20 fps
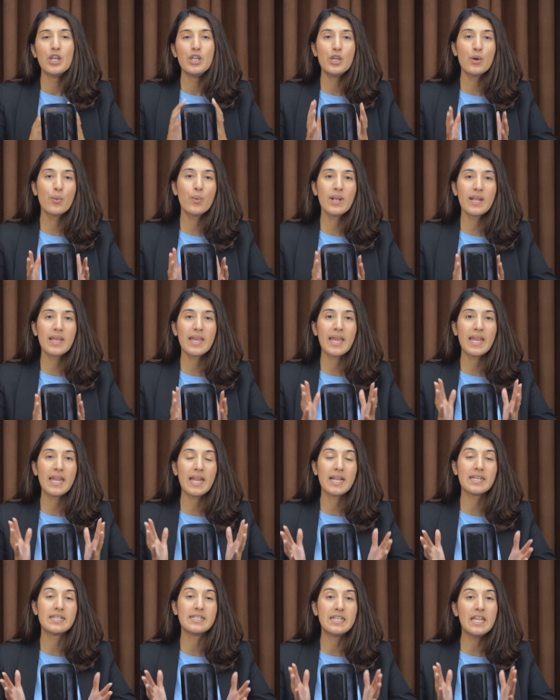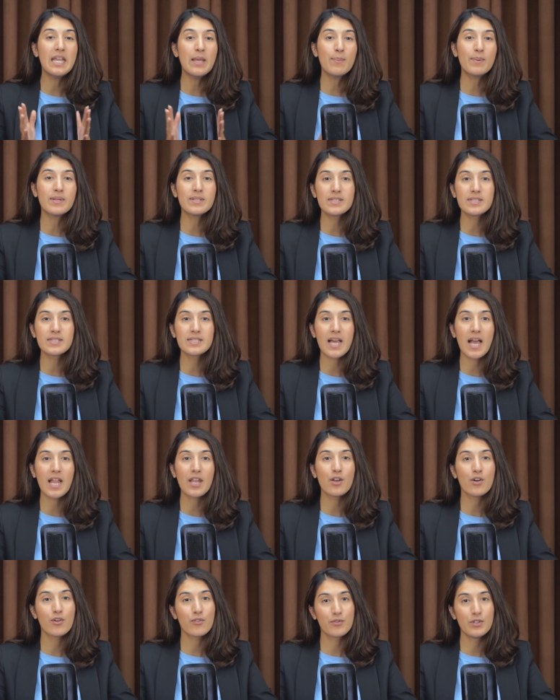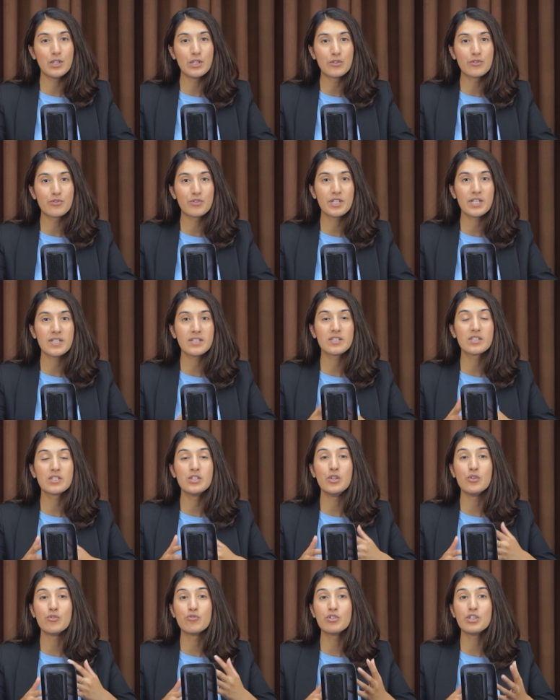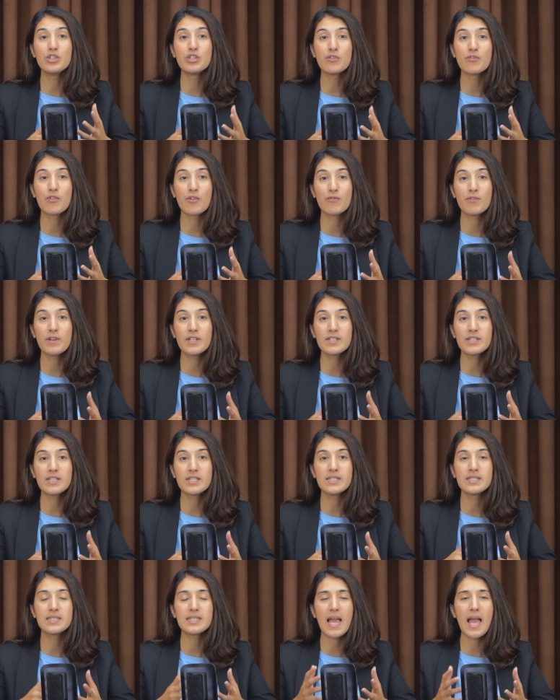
You will gain a deep understanding of nutrients, nutrition for fitness,